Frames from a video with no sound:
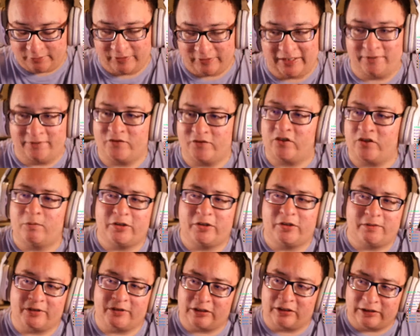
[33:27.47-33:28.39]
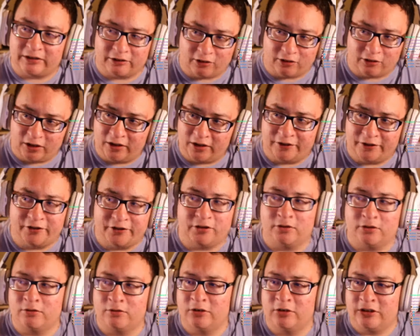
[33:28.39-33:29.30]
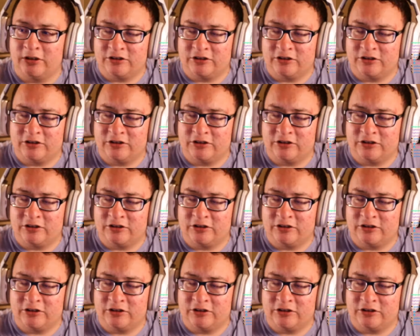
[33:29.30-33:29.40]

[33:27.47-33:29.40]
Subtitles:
we have somewhat of a clear audio